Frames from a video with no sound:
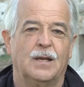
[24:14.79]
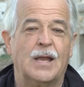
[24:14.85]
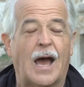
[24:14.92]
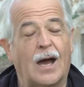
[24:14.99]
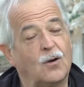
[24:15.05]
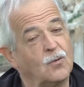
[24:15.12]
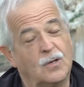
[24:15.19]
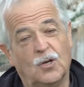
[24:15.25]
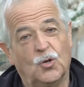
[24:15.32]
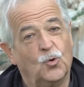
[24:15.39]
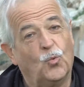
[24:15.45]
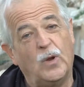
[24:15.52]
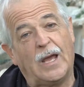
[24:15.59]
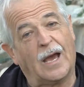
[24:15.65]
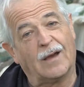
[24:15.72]
Now,
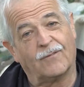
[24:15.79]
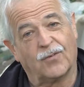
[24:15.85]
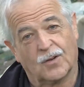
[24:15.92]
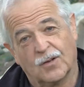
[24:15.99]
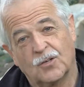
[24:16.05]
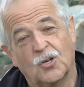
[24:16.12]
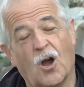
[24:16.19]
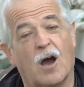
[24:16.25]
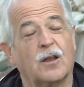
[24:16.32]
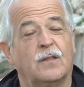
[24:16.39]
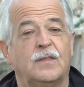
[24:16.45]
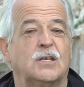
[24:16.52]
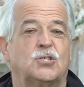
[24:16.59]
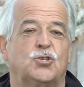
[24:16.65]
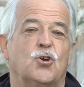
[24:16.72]
we have gone
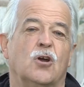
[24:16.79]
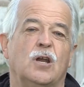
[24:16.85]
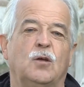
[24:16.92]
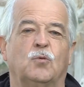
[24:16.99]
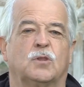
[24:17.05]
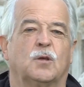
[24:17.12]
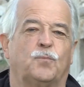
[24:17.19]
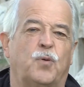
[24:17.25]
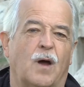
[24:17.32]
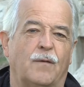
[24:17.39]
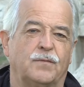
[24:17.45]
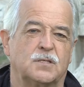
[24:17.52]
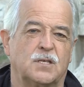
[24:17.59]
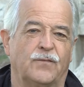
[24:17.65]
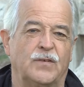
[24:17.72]
on this journey with the
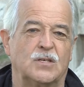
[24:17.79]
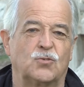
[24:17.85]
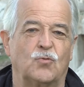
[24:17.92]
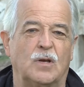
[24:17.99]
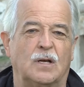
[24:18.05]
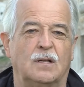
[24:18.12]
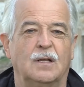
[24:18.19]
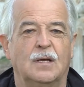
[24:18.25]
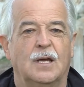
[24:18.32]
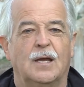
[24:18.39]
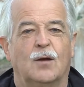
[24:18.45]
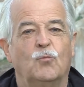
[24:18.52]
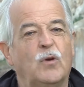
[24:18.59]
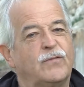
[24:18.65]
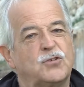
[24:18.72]
prophets of Israel,
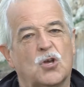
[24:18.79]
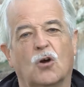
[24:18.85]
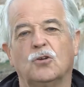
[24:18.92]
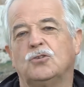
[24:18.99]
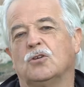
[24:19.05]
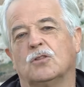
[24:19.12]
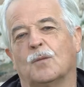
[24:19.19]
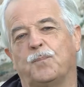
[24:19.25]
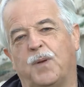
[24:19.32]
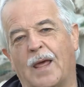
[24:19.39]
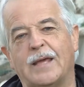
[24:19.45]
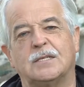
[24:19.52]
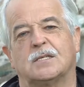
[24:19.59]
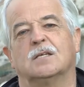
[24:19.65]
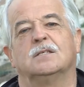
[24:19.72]
and we've showed you the
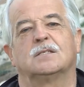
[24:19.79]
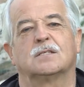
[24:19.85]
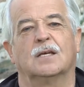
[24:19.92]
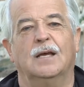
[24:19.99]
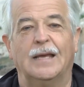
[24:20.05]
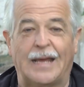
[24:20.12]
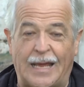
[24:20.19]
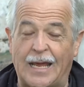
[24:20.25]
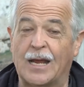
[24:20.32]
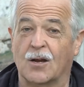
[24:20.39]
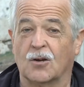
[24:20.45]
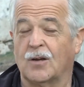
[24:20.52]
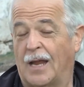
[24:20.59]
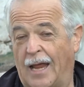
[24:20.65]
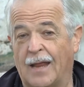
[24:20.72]
places
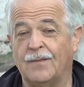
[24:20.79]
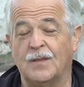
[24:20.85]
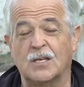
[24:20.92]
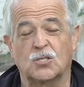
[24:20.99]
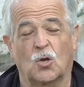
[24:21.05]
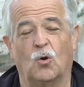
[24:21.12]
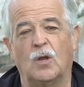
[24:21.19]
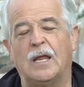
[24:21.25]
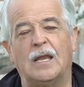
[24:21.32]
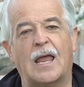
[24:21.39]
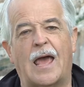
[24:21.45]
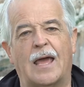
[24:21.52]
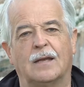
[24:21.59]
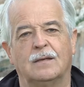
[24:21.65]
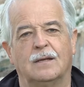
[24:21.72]
here in this holy
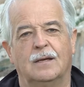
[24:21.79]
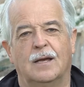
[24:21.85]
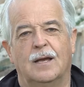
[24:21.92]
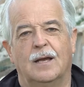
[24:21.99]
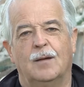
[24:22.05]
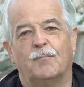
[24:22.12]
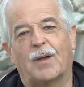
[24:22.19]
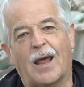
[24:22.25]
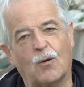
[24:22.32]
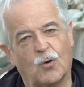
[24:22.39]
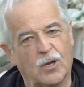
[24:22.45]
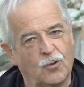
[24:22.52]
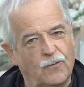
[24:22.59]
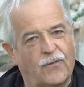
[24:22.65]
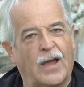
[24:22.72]
land. But I
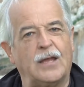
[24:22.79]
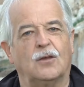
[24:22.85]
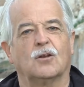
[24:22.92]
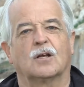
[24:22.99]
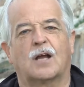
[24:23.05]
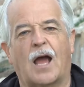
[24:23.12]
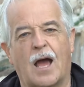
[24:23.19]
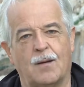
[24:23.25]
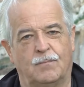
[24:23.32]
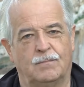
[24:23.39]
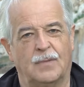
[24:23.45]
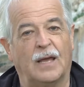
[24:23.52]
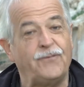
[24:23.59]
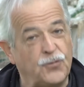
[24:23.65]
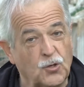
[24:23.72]
want to invite you to
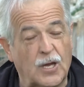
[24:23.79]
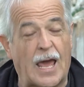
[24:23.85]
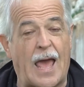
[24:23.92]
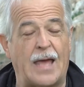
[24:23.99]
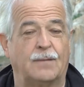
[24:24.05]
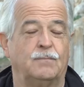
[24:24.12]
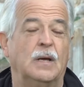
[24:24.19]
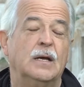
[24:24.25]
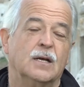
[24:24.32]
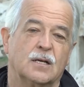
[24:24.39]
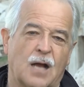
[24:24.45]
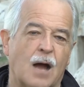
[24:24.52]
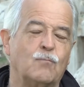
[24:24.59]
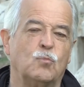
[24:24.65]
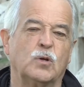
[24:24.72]
come, if you can,
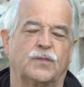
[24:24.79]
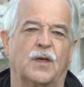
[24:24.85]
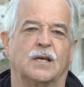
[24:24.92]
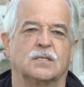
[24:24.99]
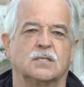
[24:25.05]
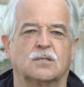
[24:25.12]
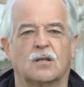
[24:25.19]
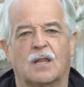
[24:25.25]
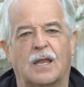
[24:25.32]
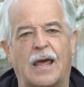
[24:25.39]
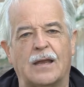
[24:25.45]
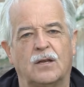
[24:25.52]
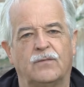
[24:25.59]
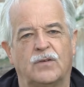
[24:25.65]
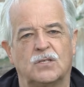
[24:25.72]
come with us to the
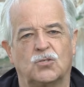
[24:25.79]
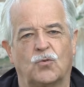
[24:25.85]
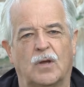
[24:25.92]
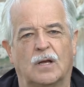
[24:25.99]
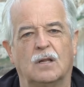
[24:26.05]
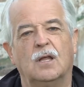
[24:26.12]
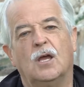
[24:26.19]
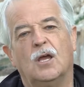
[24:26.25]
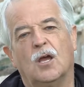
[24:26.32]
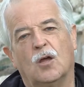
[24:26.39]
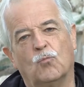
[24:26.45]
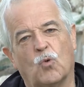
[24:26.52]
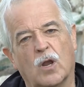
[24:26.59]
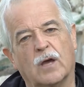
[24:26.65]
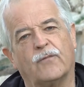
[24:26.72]
land of Israel
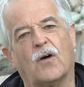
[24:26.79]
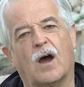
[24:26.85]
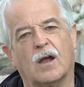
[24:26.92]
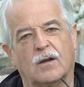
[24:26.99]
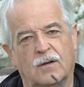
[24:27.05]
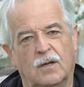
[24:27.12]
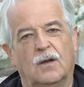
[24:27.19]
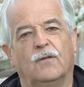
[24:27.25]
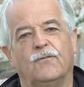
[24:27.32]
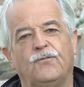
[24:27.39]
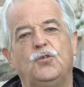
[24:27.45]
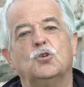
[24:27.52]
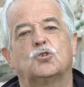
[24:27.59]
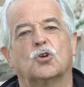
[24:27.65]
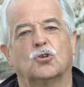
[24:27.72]
in one of our
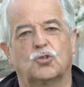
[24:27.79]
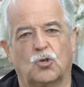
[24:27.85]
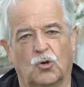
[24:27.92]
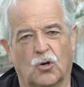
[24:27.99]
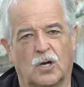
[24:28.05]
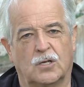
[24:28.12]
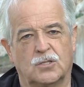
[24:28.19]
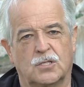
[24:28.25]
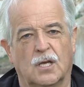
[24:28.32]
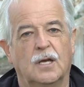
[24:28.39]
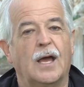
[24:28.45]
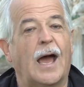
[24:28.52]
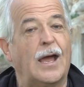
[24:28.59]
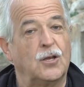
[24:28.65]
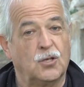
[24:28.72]
future tours
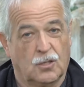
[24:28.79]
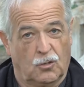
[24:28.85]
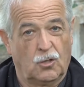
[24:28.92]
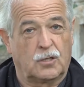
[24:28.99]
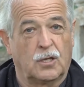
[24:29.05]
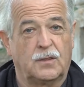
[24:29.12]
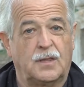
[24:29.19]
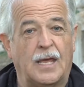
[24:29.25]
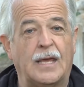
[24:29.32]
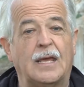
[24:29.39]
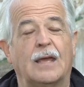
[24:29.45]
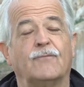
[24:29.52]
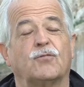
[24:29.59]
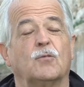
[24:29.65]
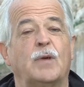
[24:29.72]
and look at
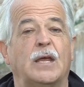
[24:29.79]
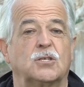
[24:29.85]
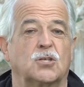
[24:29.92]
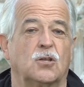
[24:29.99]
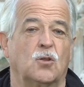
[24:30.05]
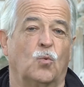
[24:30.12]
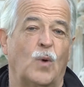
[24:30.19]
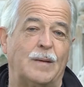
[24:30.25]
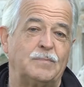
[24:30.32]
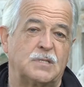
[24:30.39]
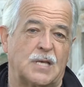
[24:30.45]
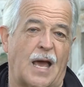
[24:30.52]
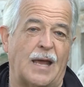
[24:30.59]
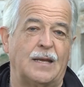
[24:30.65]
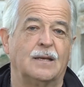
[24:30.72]
the information on the
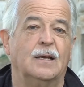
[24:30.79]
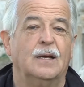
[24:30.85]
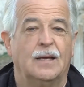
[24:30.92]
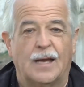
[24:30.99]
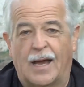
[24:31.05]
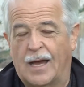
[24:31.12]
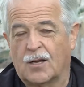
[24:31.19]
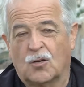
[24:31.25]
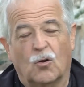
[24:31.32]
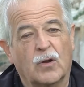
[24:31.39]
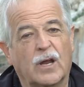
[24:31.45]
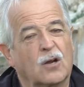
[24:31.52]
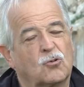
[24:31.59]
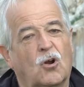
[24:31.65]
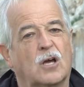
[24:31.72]
website
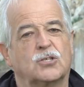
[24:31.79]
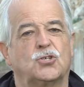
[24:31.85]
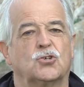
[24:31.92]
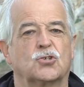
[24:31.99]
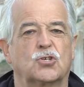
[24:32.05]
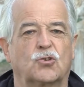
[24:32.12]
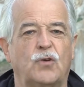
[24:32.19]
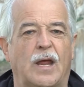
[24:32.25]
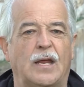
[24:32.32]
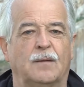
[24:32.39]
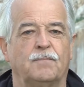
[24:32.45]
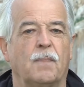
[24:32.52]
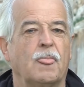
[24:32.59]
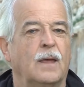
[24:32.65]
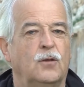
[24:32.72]
going across your
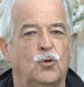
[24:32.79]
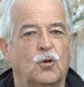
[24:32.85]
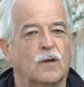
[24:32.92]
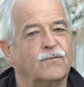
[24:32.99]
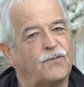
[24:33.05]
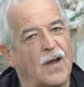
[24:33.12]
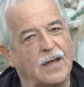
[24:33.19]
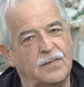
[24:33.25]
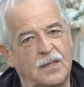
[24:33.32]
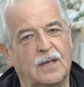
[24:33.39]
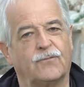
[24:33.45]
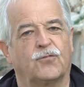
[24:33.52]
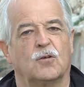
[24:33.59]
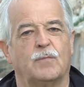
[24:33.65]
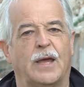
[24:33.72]
screen. You can find the
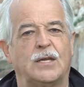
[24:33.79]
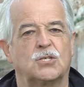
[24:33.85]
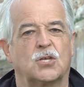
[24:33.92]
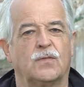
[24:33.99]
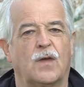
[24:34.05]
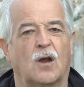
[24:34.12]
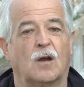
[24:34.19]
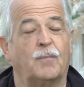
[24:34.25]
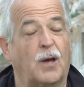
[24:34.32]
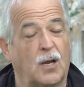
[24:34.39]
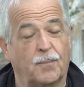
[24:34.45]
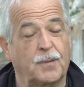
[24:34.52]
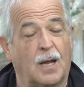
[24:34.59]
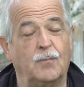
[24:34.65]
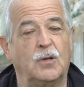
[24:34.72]
information there about
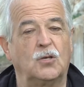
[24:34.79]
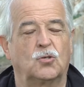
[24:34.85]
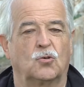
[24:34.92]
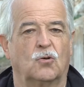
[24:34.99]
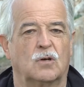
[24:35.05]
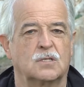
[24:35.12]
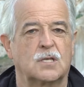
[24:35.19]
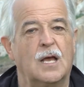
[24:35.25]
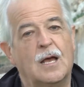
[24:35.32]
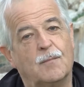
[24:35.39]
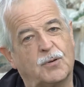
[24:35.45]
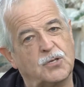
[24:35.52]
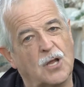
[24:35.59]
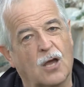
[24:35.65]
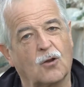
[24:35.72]
upcoming tours.
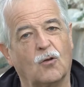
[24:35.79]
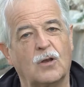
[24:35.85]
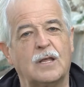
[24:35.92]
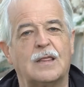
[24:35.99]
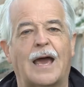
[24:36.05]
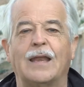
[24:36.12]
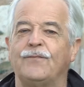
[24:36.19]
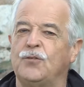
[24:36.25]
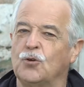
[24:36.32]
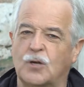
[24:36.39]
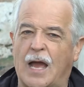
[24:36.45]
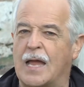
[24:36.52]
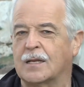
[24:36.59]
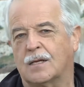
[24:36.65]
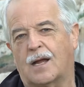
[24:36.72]
But not only that, if you
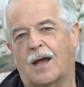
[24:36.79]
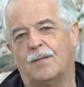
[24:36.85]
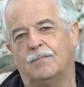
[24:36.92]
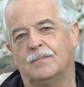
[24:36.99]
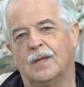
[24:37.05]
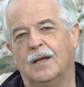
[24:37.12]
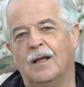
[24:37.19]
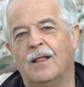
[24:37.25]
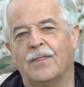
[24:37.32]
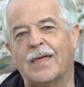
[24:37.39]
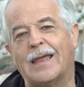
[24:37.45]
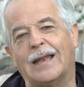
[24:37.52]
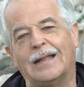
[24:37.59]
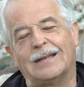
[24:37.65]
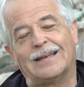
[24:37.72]
can't come,
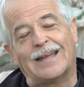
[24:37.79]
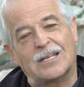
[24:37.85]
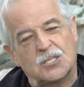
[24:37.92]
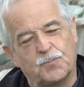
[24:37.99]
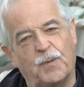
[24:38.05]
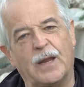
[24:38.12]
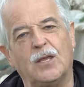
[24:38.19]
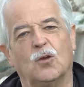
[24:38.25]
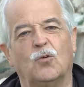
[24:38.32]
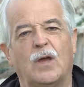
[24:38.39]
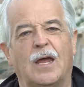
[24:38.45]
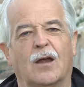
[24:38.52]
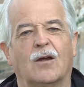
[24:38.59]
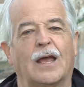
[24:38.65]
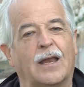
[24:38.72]
then let us bring you
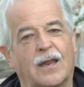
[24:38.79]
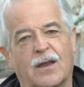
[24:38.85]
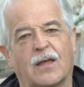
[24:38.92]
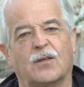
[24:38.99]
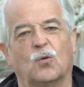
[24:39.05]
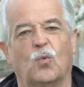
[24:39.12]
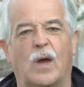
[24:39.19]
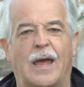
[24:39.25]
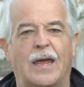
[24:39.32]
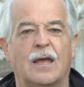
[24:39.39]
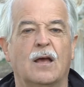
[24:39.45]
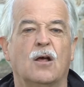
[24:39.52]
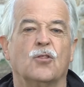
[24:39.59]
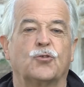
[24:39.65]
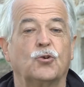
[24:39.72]
here in another
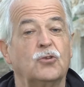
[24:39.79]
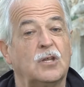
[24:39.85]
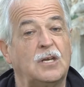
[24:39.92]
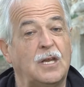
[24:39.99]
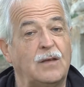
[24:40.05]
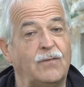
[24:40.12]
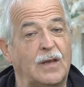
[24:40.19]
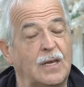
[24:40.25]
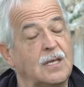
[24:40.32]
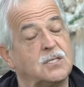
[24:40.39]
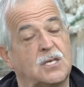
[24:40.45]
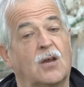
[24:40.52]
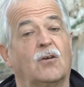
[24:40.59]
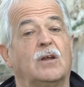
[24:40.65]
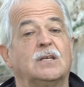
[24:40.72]
way through the DVD
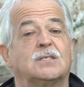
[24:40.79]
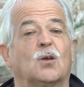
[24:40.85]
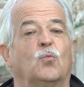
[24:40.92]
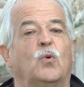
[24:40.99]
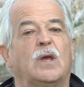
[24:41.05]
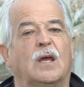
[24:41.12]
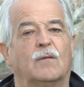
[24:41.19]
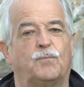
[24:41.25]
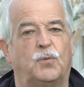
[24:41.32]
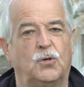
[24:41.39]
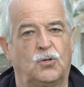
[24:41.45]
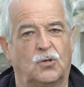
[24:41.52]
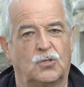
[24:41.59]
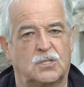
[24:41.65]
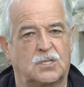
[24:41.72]
series that we have
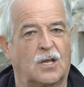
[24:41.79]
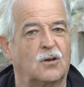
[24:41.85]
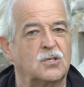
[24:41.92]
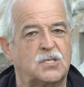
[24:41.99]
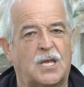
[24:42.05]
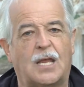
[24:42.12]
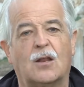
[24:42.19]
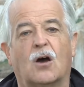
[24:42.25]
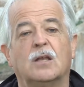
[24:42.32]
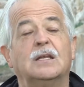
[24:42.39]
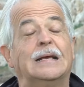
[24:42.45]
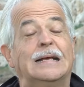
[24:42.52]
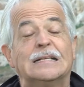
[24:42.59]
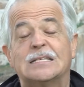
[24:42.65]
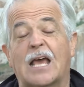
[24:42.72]
produced that are seen on
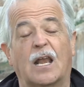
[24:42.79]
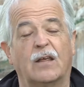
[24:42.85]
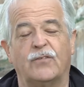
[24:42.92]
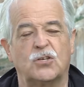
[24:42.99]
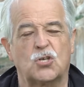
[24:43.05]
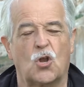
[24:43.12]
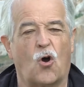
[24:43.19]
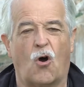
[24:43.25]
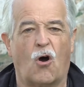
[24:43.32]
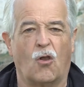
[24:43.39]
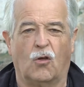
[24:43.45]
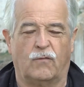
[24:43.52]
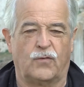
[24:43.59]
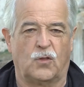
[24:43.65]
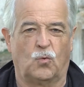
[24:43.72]
television
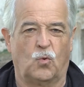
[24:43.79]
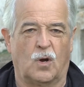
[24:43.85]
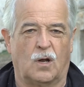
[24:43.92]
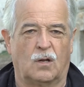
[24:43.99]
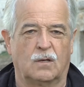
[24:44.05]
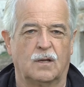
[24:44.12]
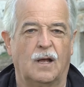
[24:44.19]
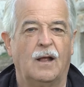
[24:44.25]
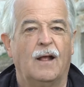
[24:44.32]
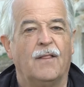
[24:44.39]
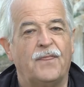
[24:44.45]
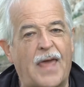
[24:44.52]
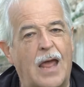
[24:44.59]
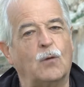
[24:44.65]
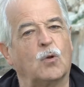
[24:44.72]
all over the world.
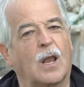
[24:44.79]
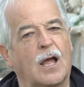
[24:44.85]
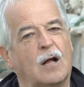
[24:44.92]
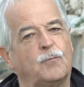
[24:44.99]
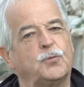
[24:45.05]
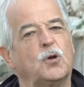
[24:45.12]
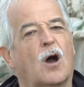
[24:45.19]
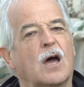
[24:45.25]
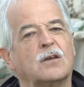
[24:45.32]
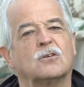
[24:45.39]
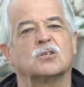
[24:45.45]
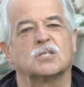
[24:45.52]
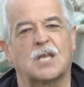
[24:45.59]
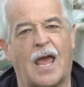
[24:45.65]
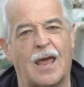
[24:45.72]
They will help you
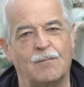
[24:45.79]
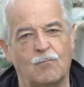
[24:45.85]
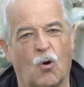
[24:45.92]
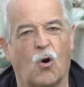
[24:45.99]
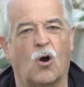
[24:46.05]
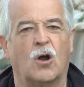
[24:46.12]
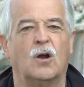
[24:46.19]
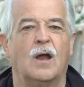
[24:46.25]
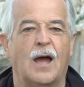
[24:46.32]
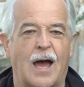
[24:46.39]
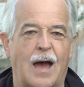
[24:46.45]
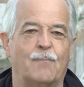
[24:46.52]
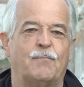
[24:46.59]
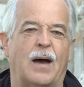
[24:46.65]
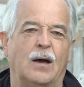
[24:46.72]
understand more
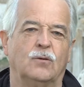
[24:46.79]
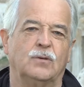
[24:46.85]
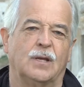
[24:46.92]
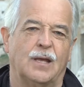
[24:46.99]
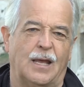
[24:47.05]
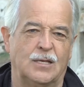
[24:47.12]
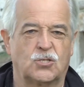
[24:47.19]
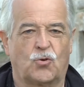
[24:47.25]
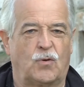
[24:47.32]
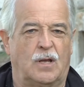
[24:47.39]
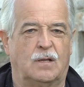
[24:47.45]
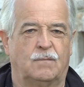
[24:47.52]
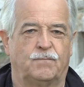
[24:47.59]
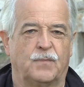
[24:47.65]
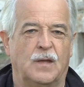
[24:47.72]
about
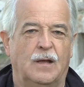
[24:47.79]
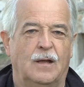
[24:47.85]
Israel.